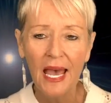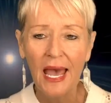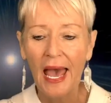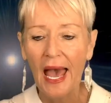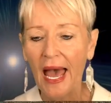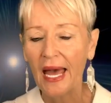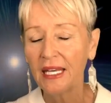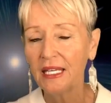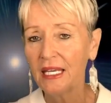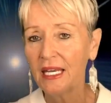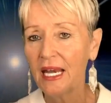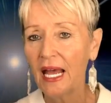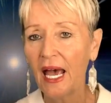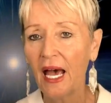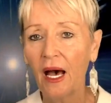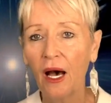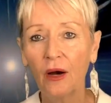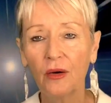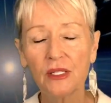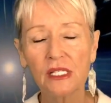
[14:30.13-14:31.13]
And
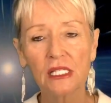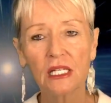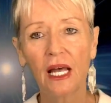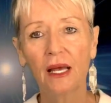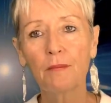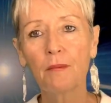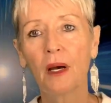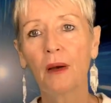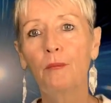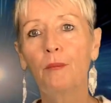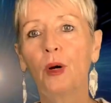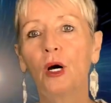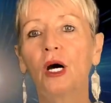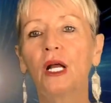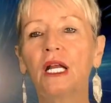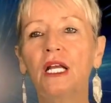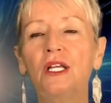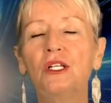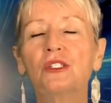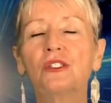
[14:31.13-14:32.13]
now it's like my
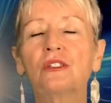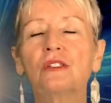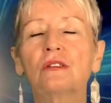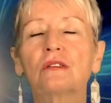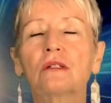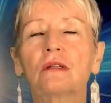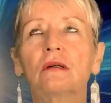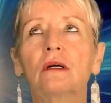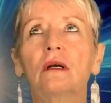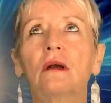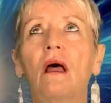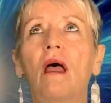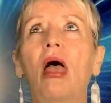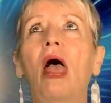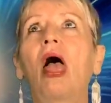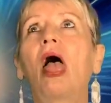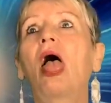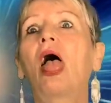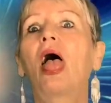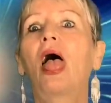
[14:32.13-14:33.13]
body has just gone,
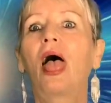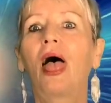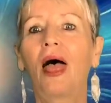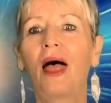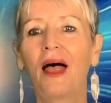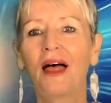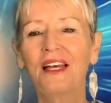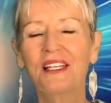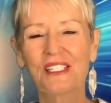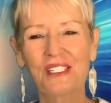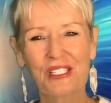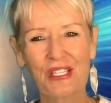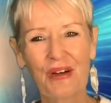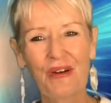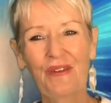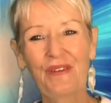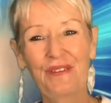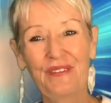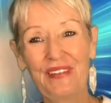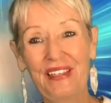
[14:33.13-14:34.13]
ah,
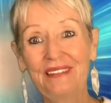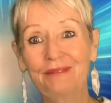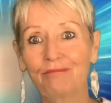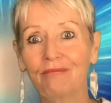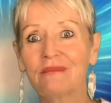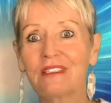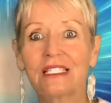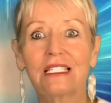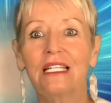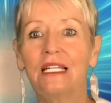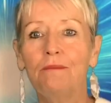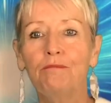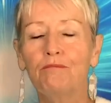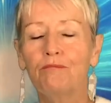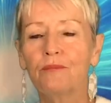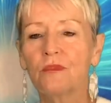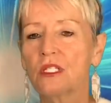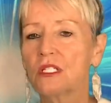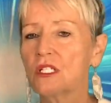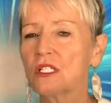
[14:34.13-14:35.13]
so sleep.
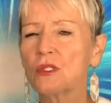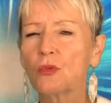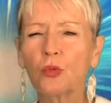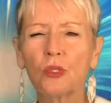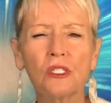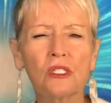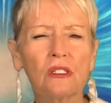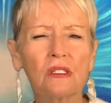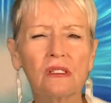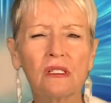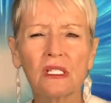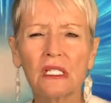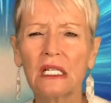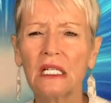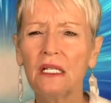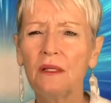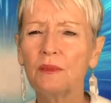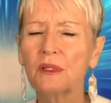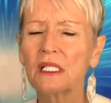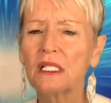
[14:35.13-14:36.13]
It's just what's a
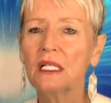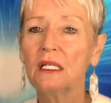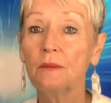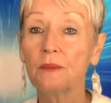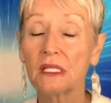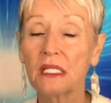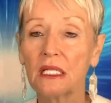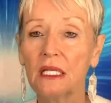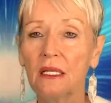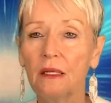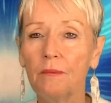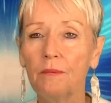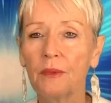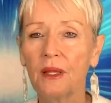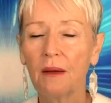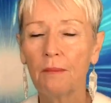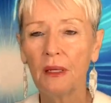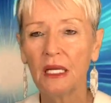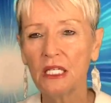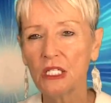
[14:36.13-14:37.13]
sleep, sleep, sleep. they
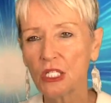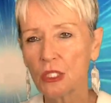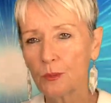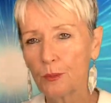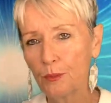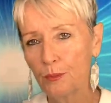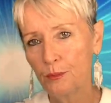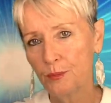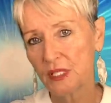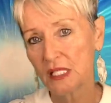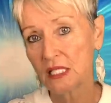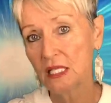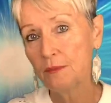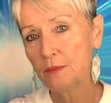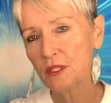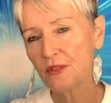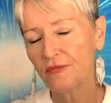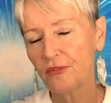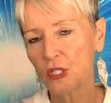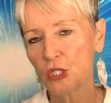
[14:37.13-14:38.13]
have been sleep
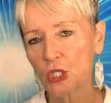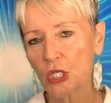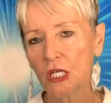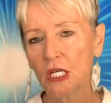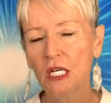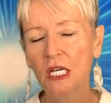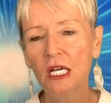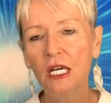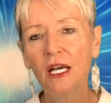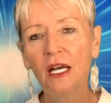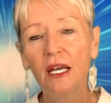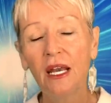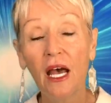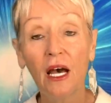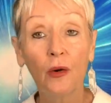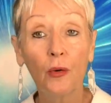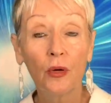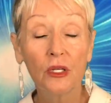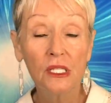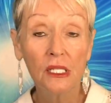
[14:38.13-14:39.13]
deficient.
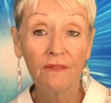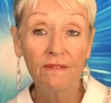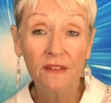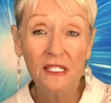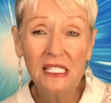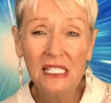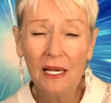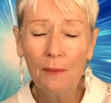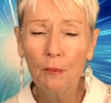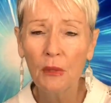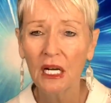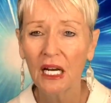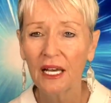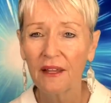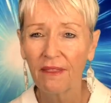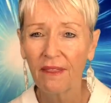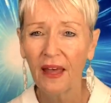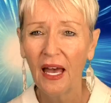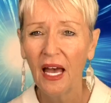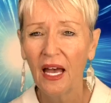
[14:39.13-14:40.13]
Now, for someone
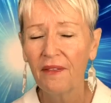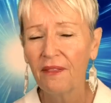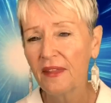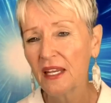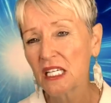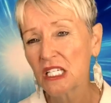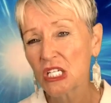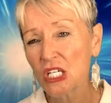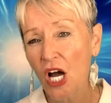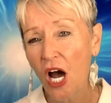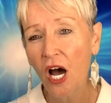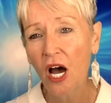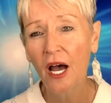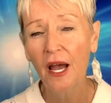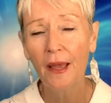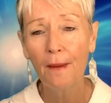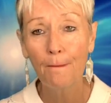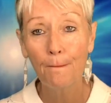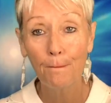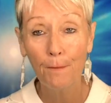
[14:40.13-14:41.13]
like that, their
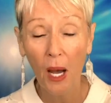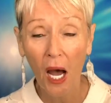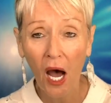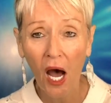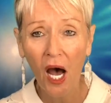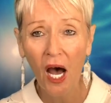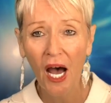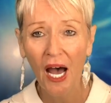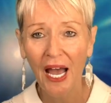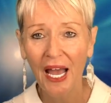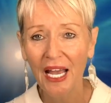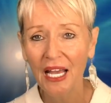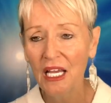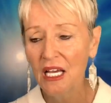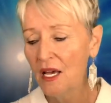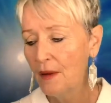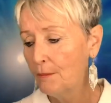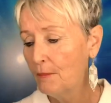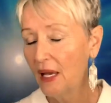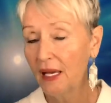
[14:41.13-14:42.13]
time pie
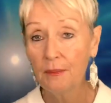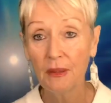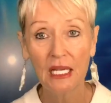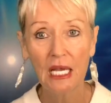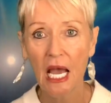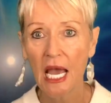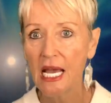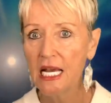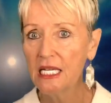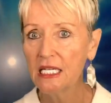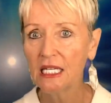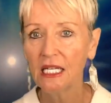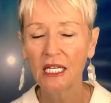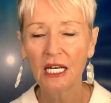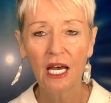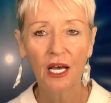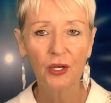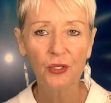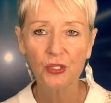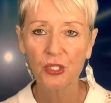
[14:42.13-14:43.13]
may be 18
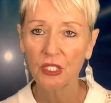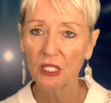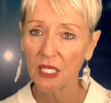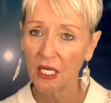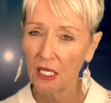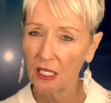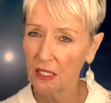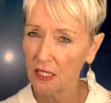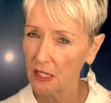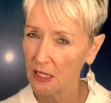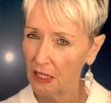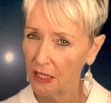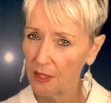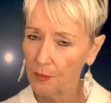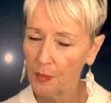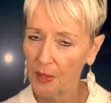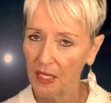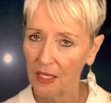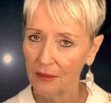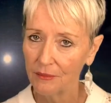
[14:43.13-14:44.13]
hours a day
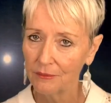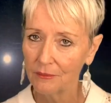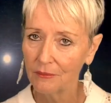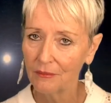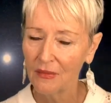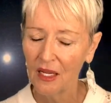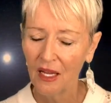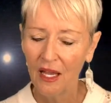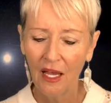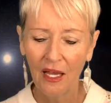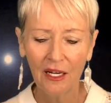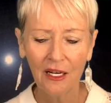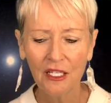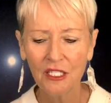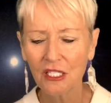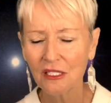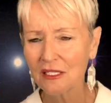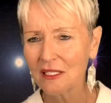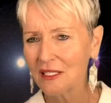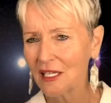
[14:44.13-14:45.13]
sleeping. And I
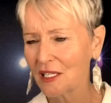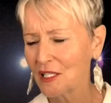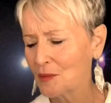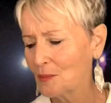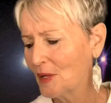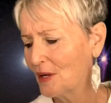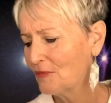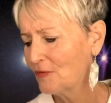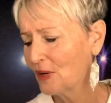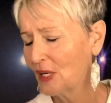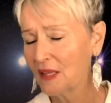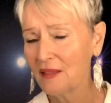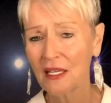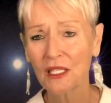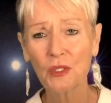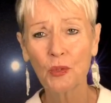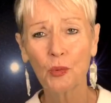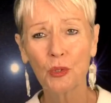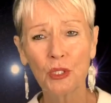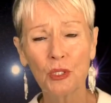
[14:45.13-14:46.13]
just said to my friend,
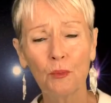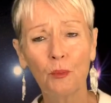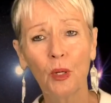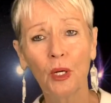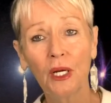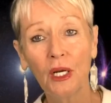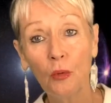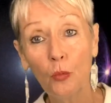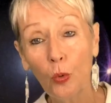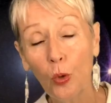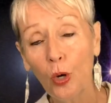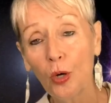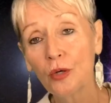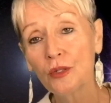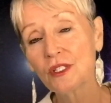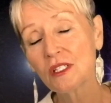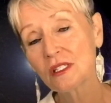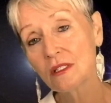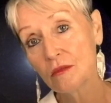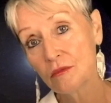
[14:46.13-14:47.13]
that's what your body
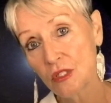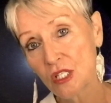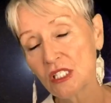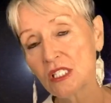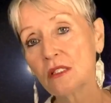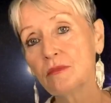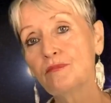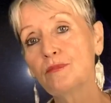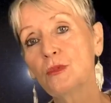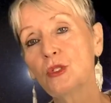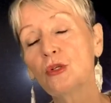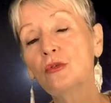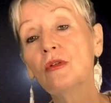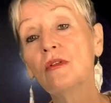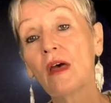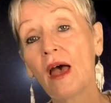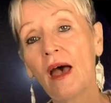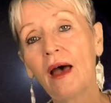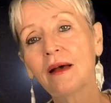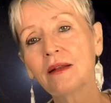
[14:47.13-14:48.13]
wants, just do
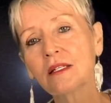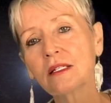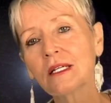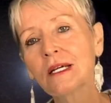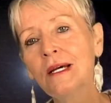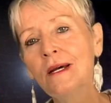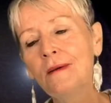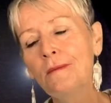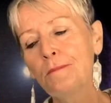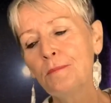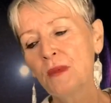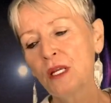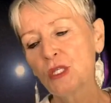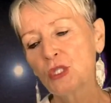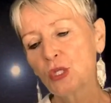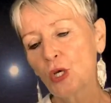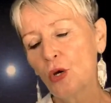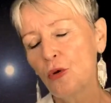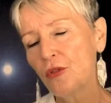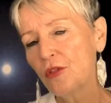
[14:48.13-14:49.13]
that.
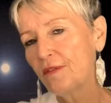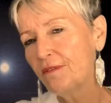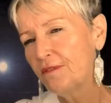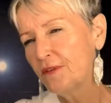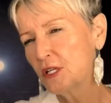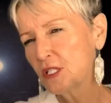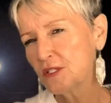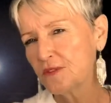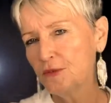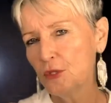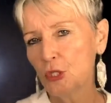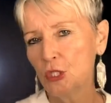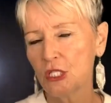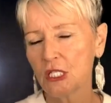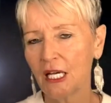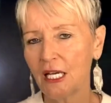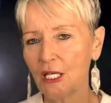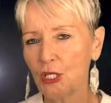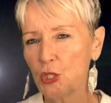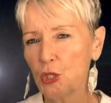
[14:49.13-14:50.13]
So the first few
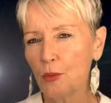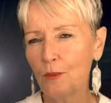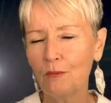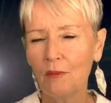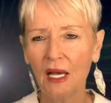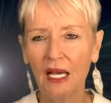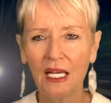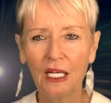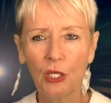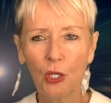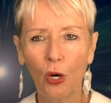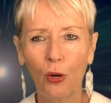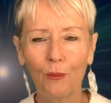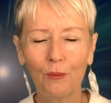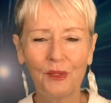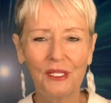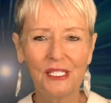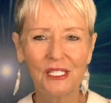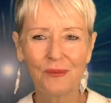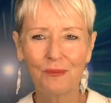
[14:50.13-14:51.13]
days, you may not
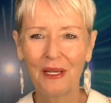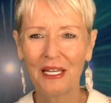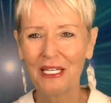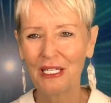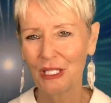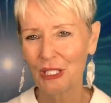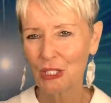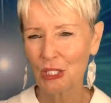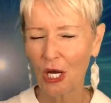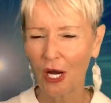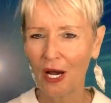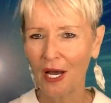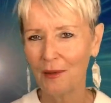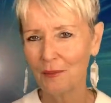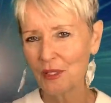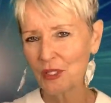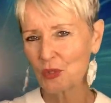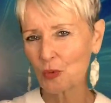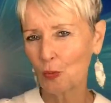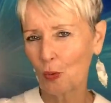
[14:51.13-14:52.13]
be spending time
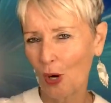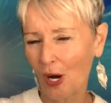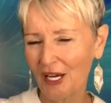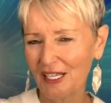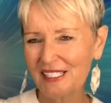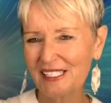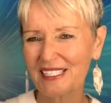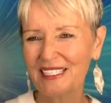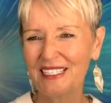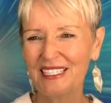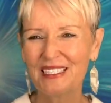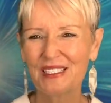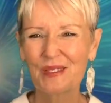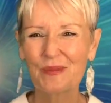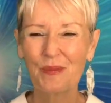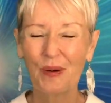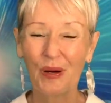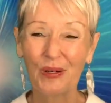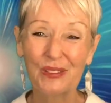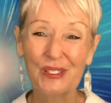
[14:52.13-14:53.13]
as wisely as
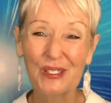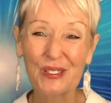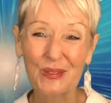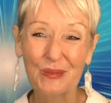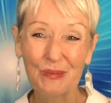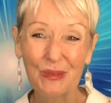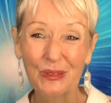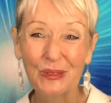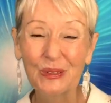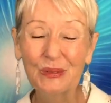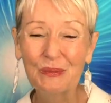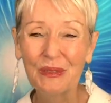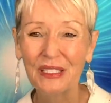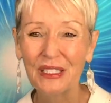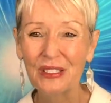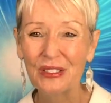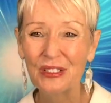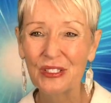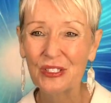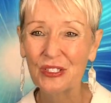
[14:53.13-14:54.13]
possible
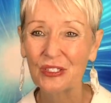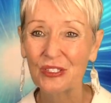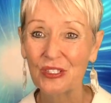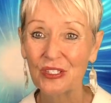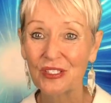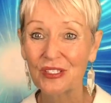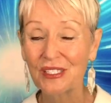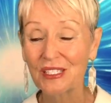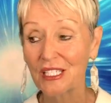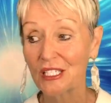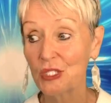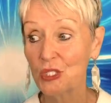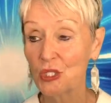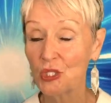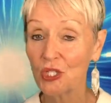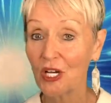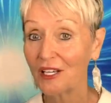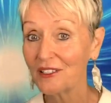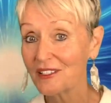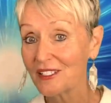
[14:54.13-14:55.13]
because you're just
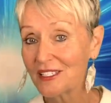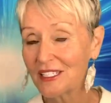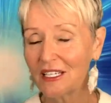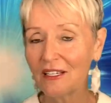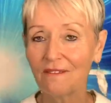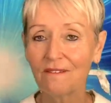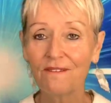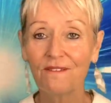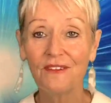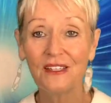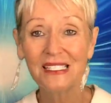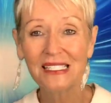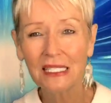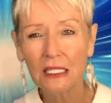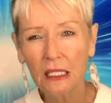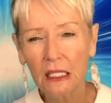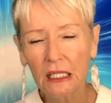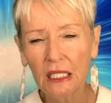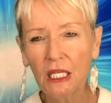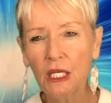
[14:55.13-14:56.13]
adjusting
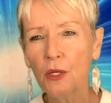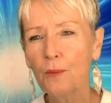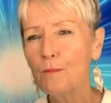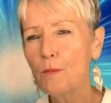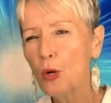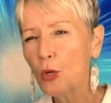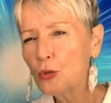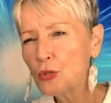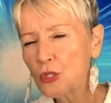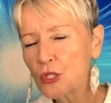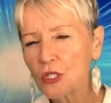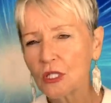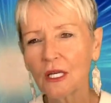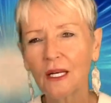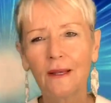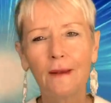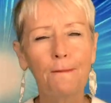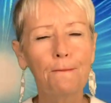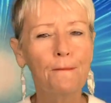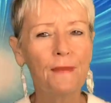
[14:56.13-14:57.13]
physically,
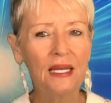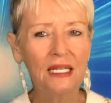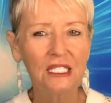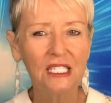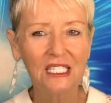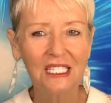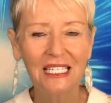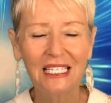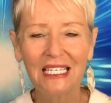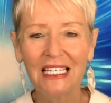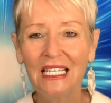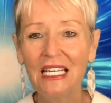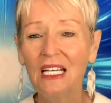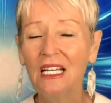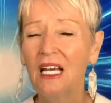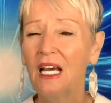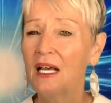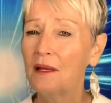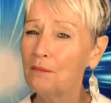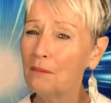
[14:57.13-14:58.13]
emotionally, mentally,
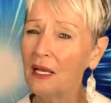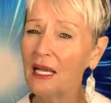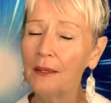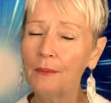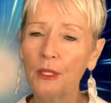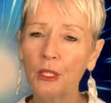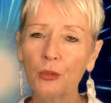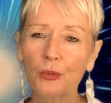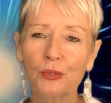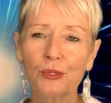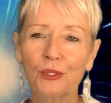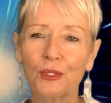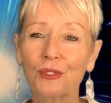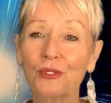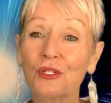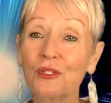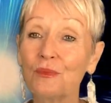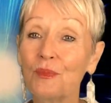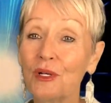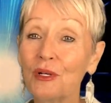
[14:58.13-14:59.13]
and maybe also
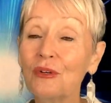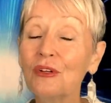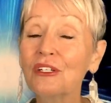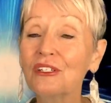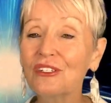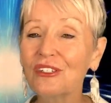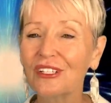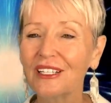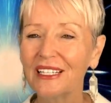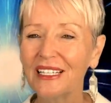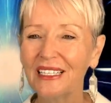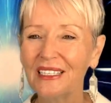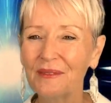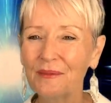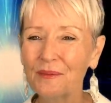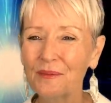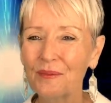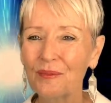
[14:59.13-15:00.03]
spiritually.